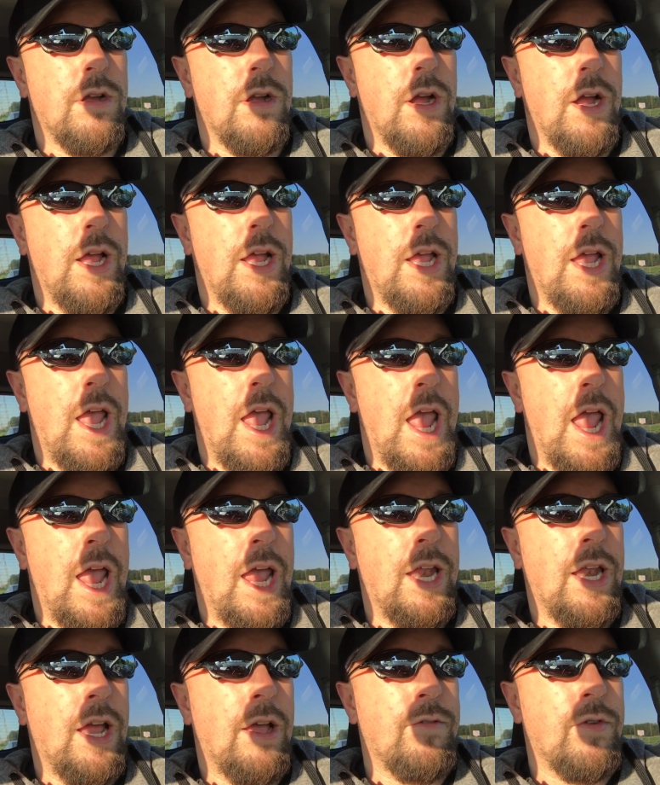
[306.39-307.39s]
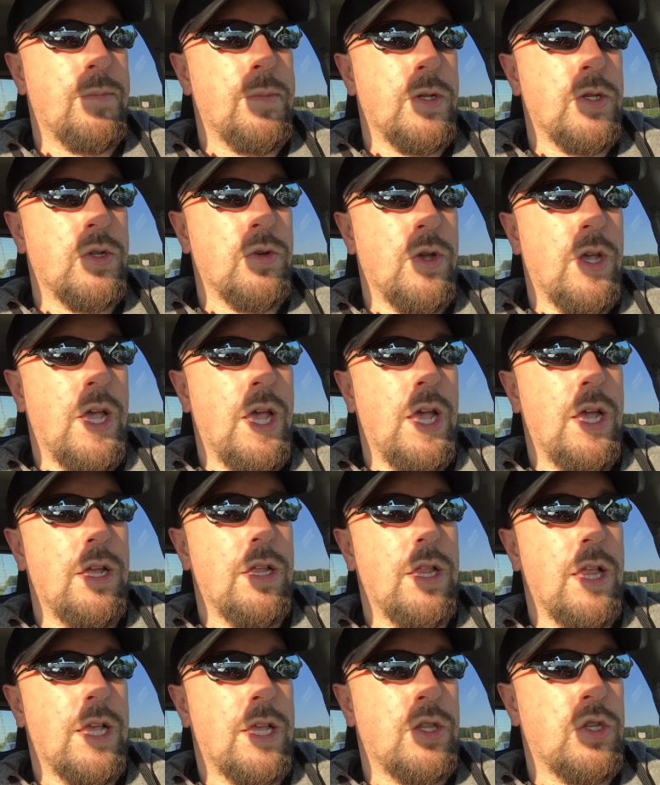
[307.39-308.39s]
Right? And have you been doing it
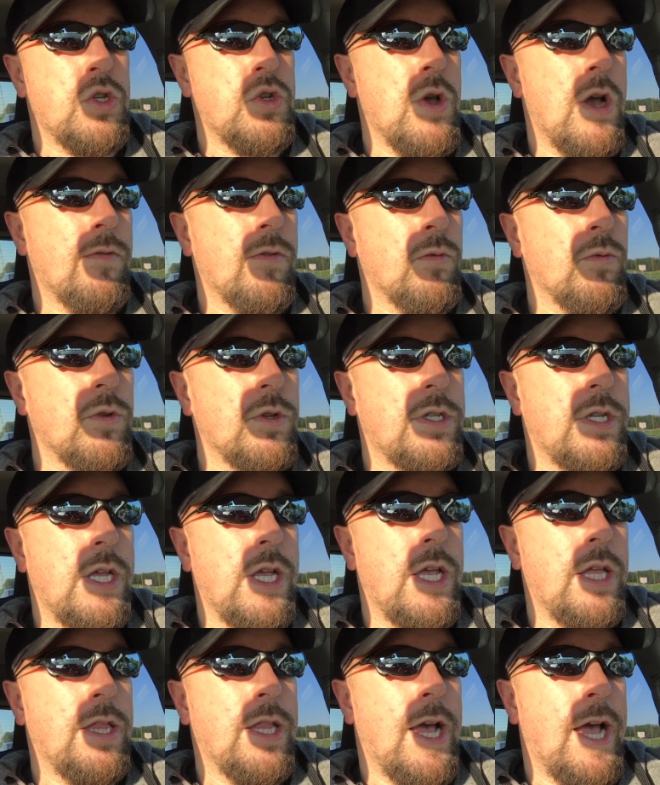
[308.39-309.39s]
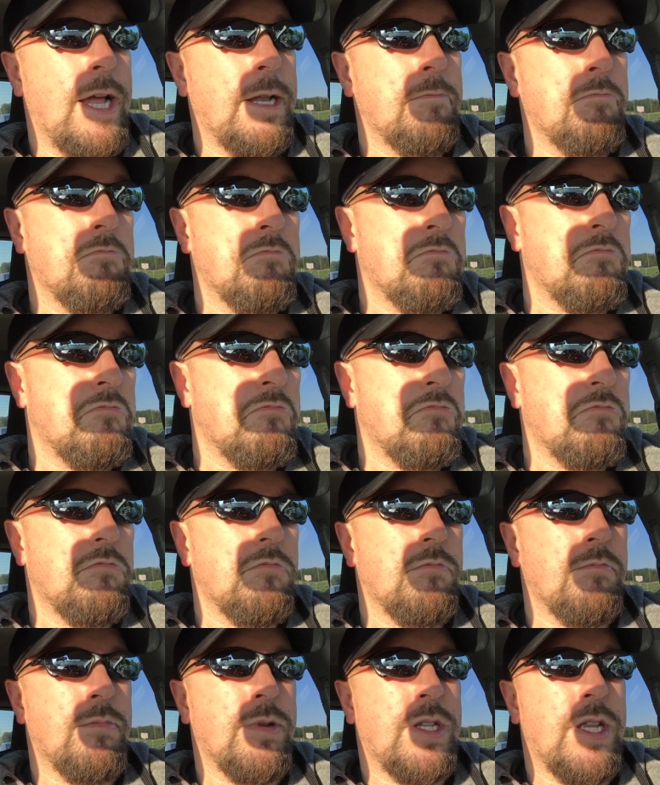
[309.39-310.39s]
like do you have a routine that
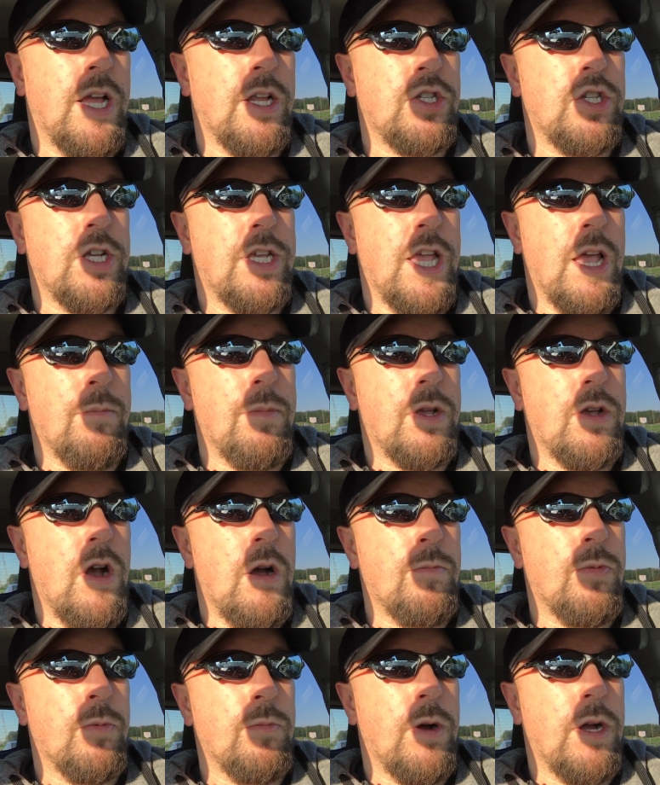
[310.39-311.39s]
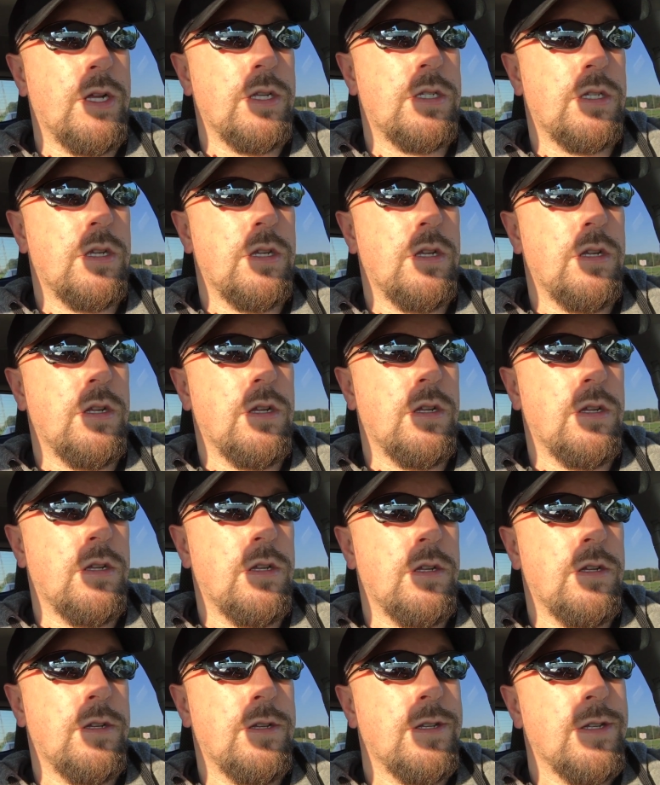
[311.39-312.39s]
potentially can be compromised.
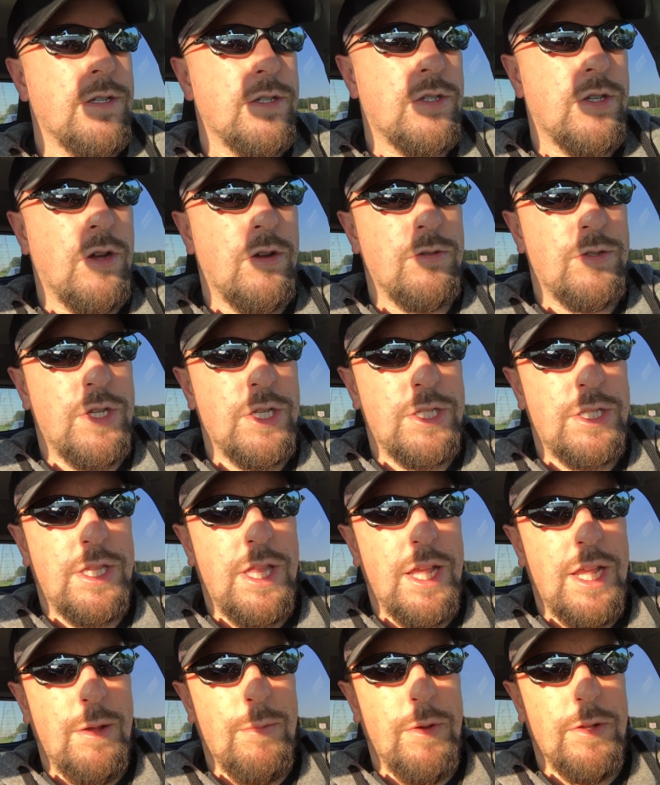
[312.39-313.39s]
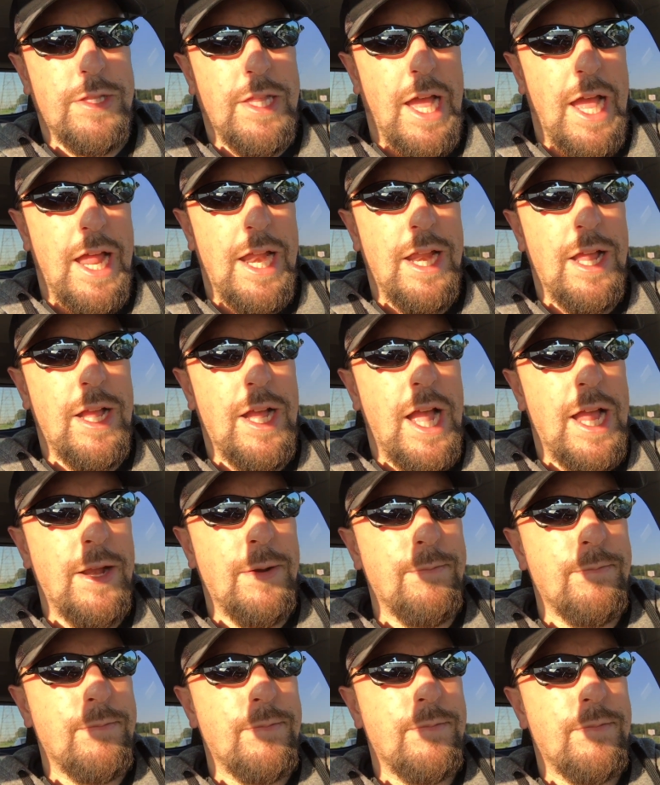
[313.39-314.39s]
So just think about that. And I, I,
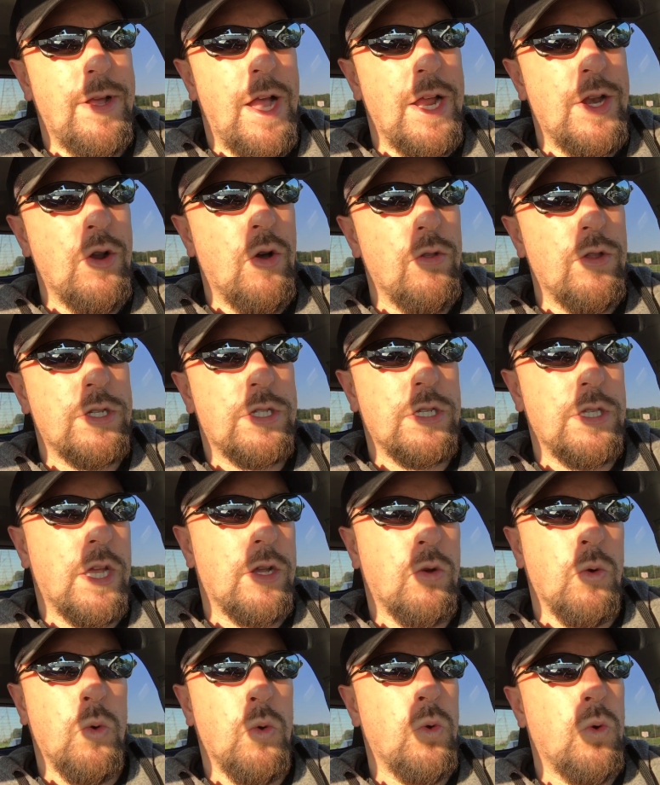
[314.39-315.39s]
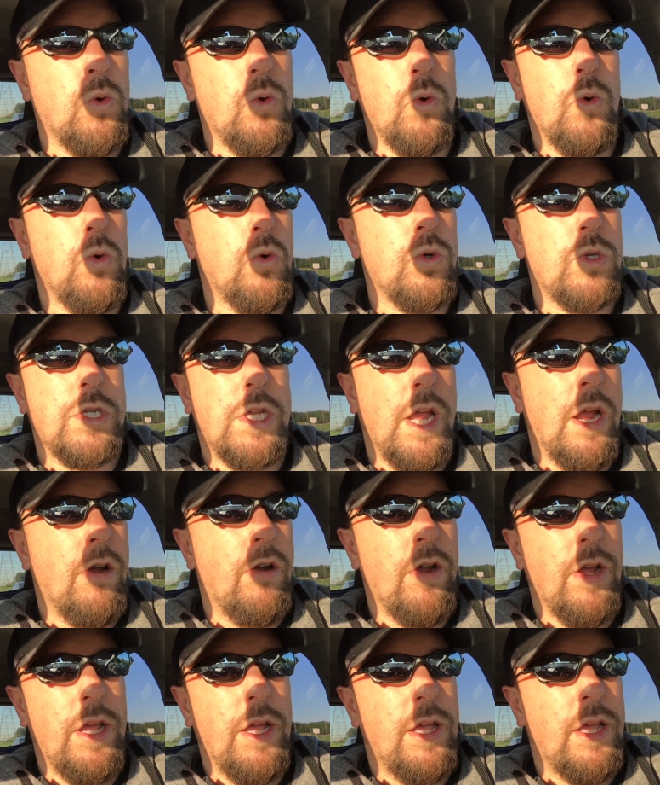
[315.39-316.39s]
I know this is like, ooh,
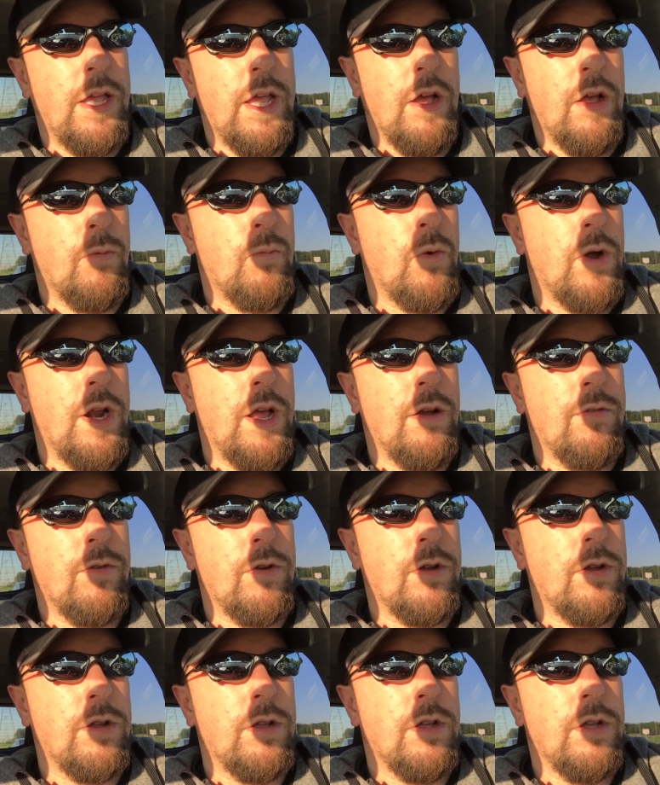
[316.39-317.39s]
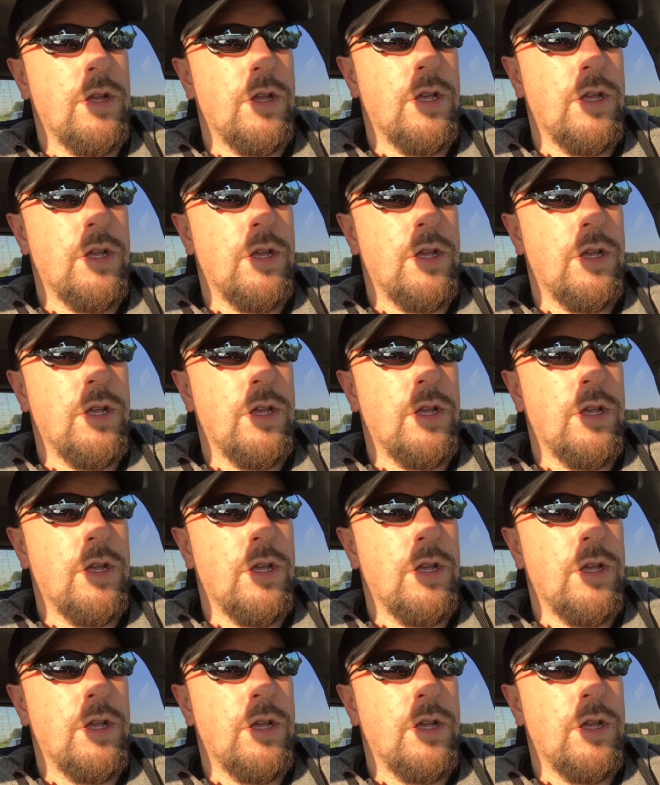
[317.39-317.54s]
scary, uh, whatever.